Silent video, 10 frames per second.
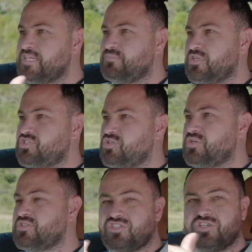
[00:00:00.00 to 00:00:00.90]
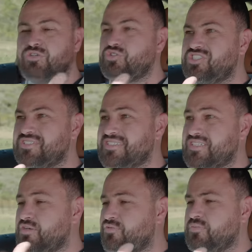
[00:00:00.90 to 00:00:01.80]
Not sure what the solution
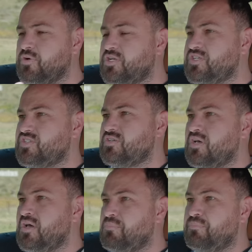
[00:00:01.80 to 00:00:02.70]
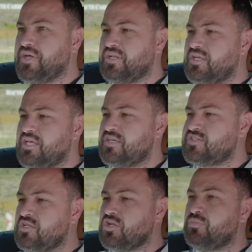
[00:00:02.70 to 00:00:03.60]
is, if I'm honest, but it
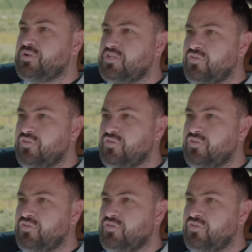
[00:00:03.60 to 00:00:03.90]
is a little bit